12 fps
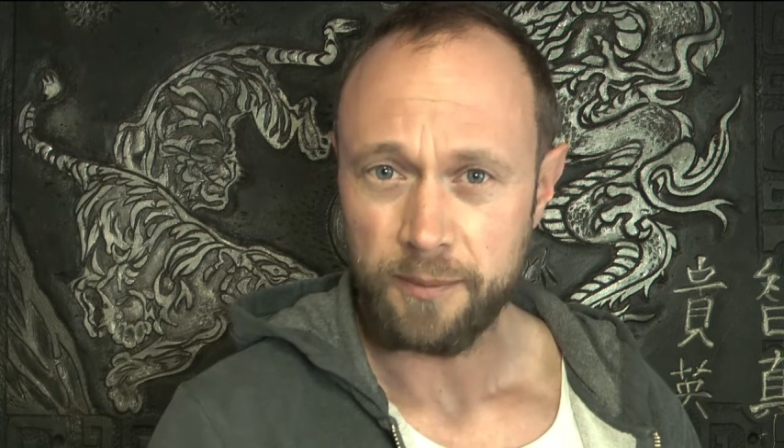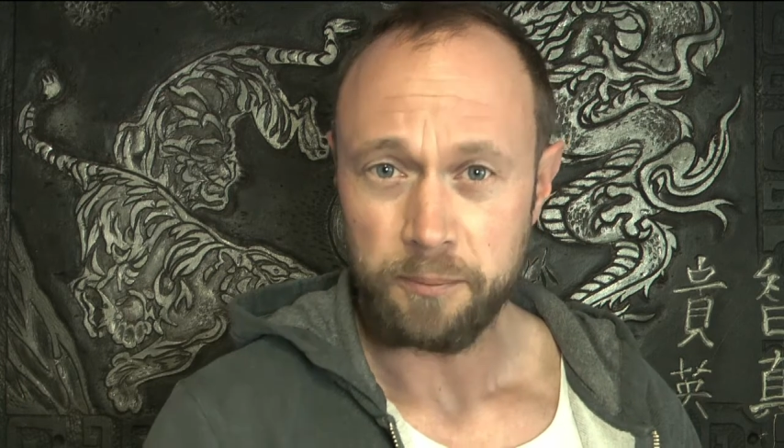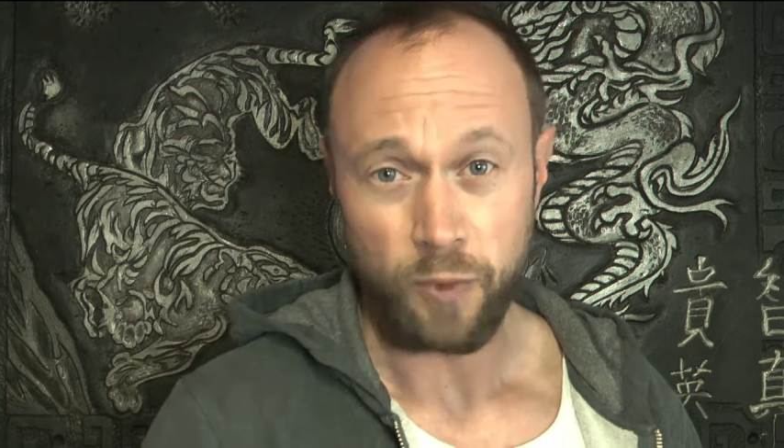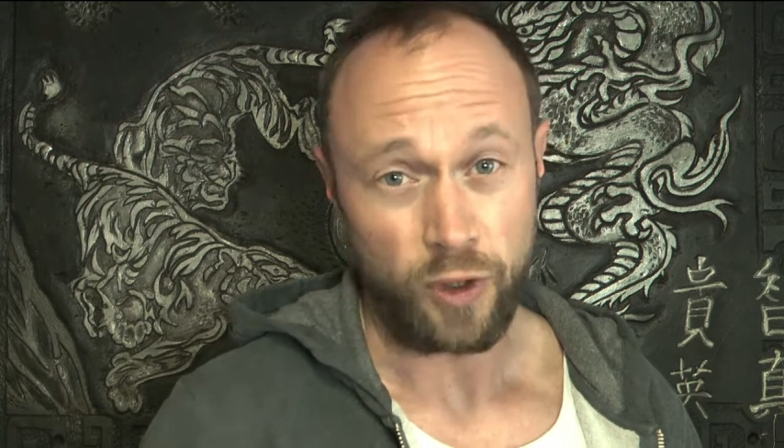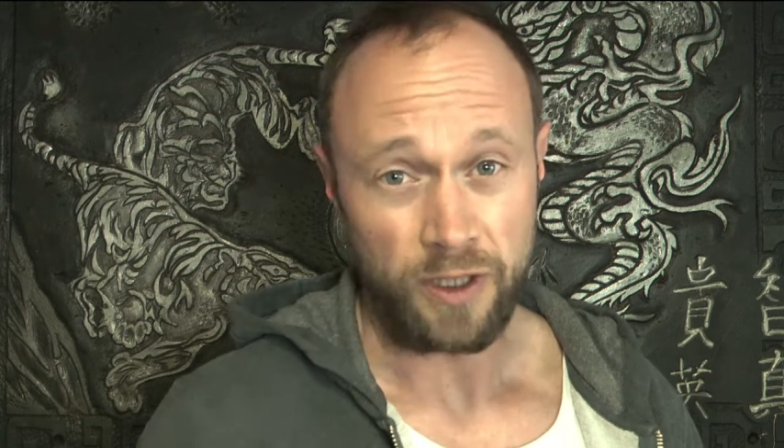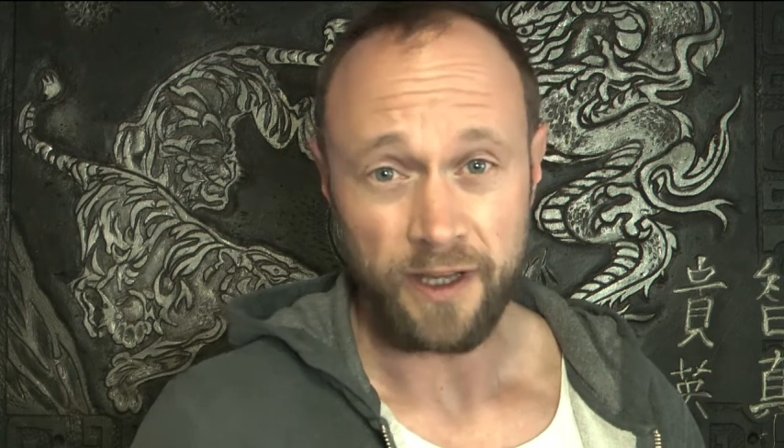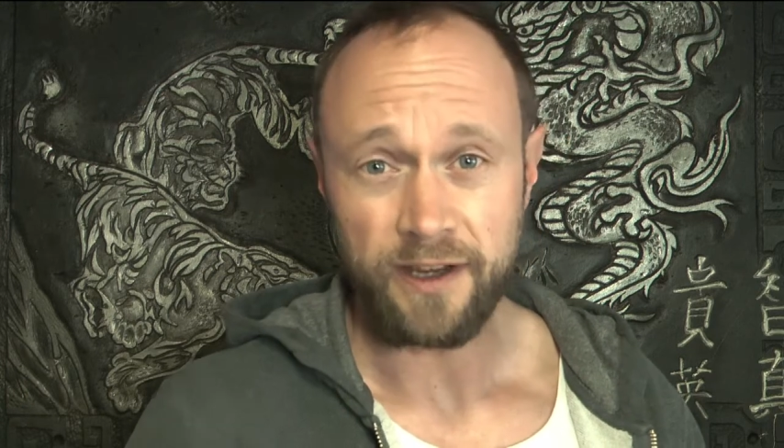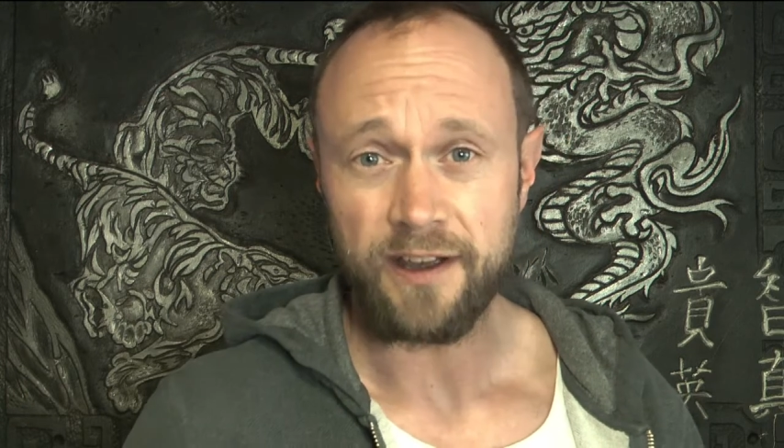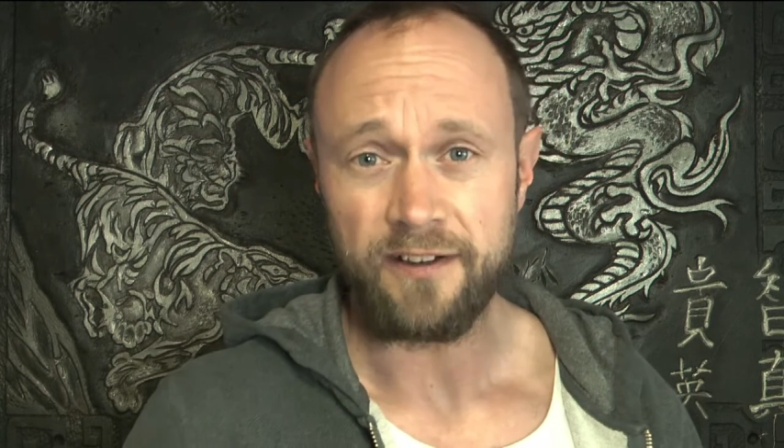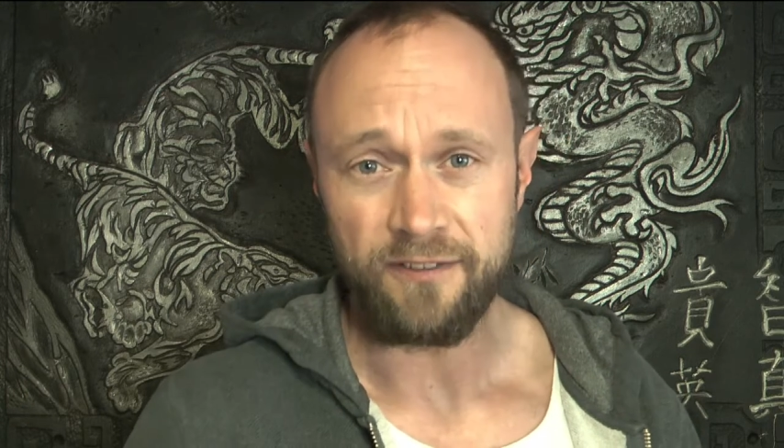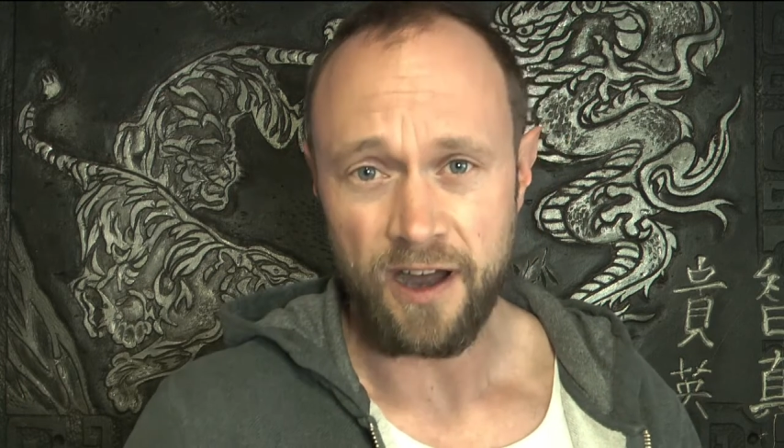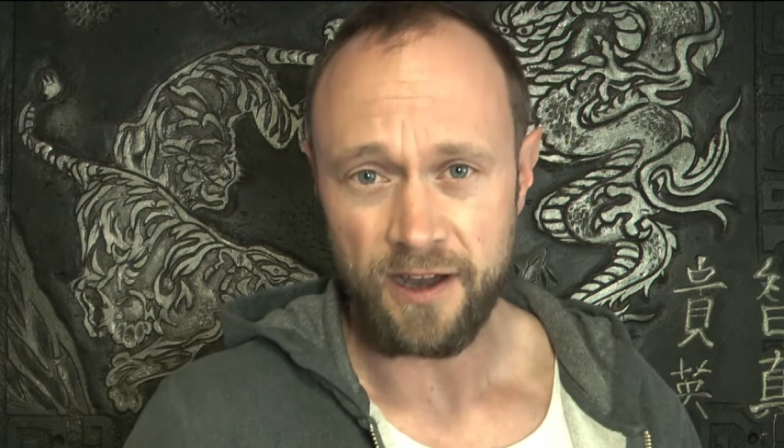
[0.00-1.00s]
more like
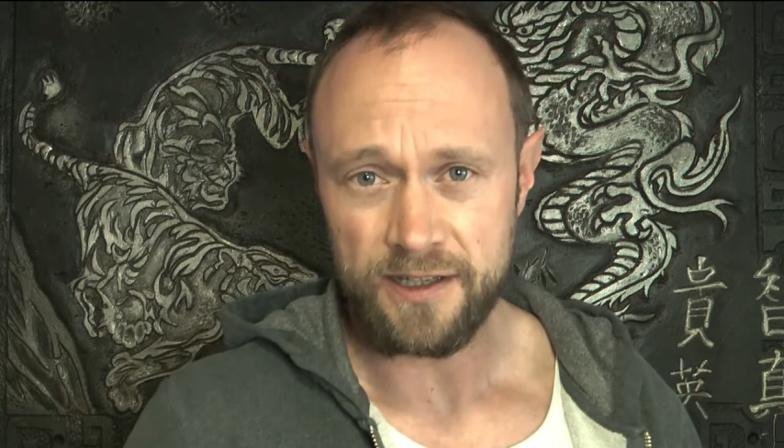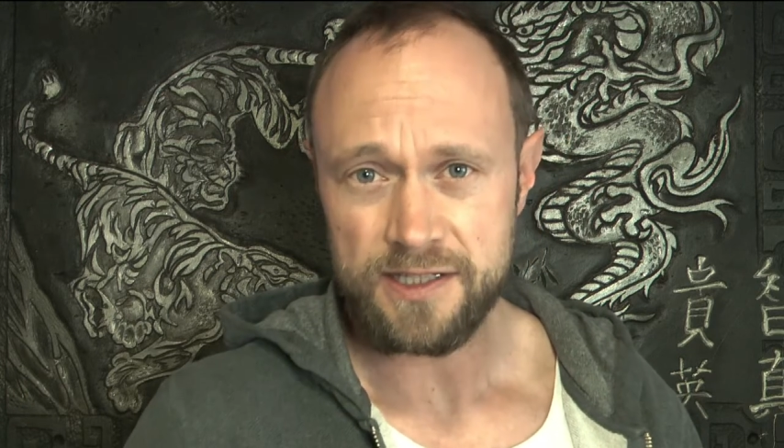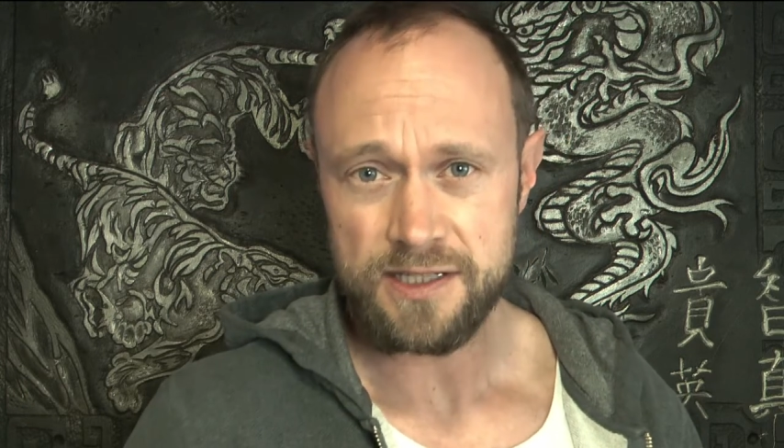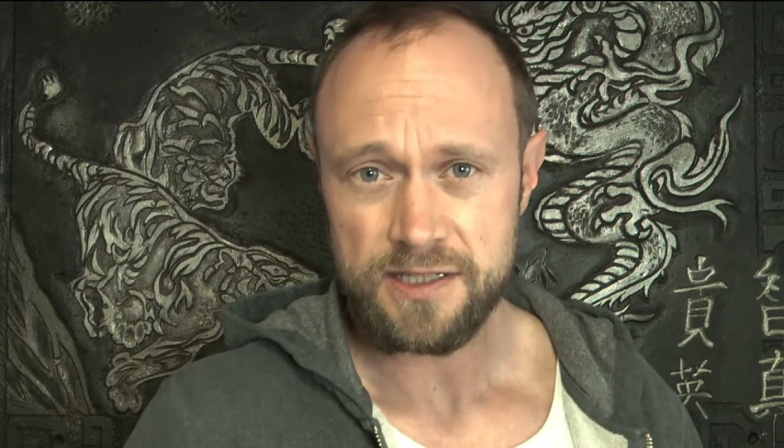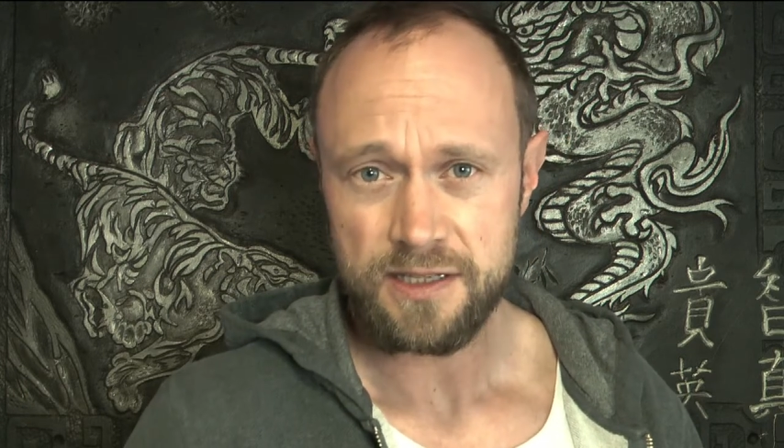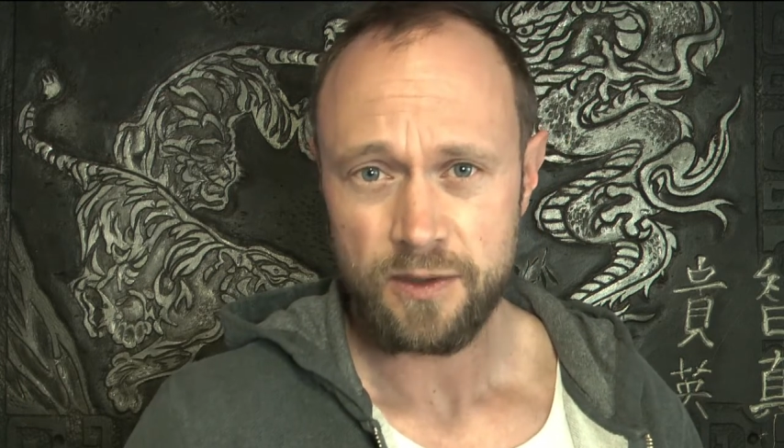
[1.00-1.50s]
a boss?